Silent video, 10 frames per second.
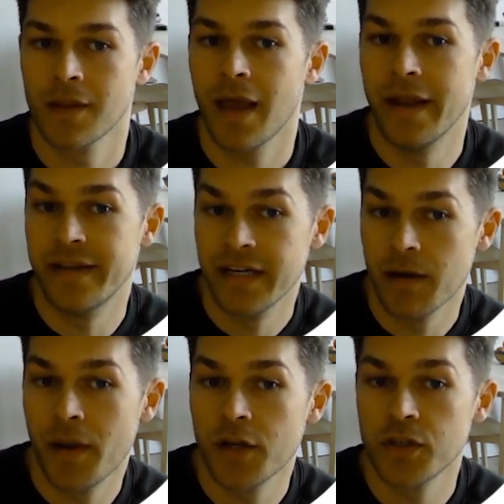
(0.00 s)
A data
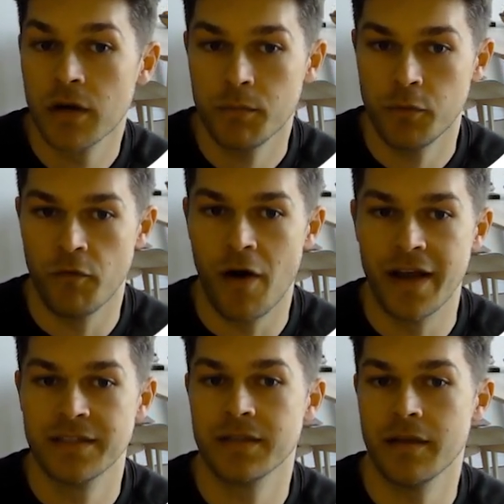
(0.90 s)
manager
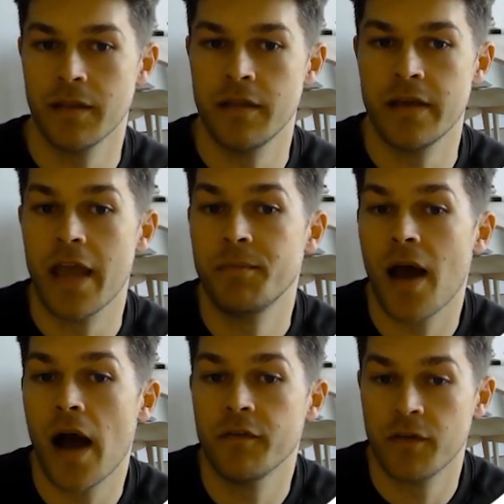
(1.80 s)
provides the
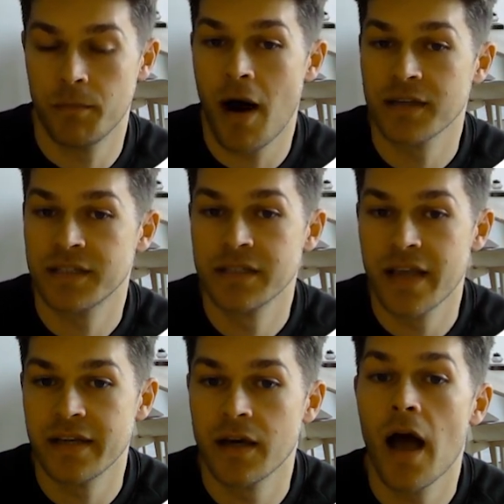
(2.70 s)
API for passing
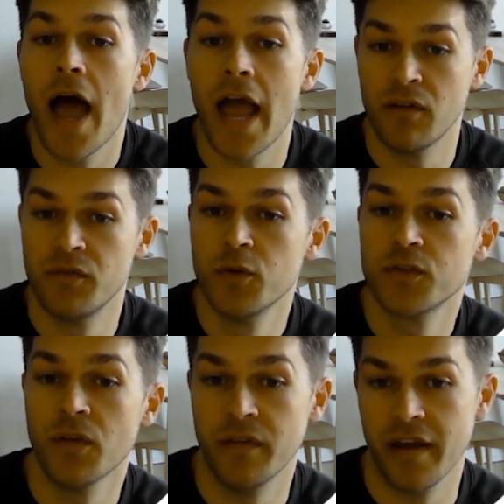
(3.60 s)
data and views
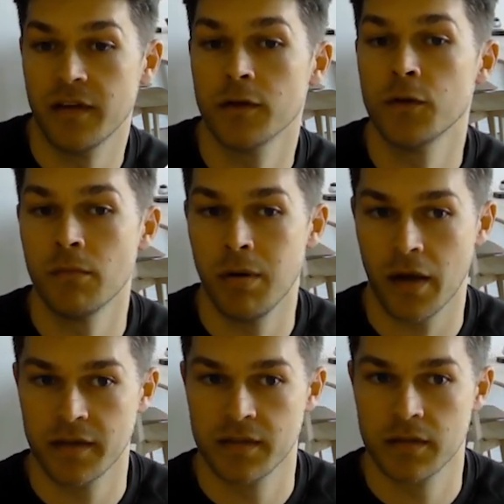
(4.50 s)
on data to the
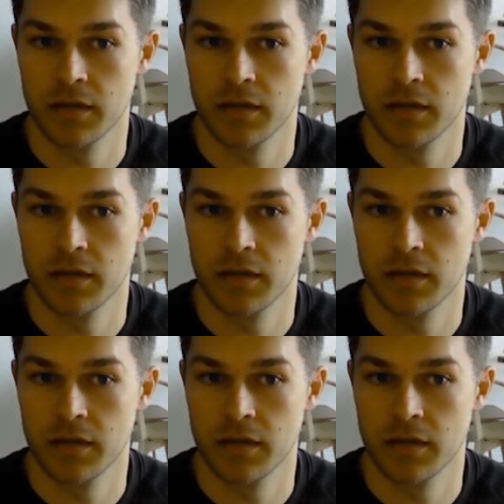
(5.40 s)
plugins.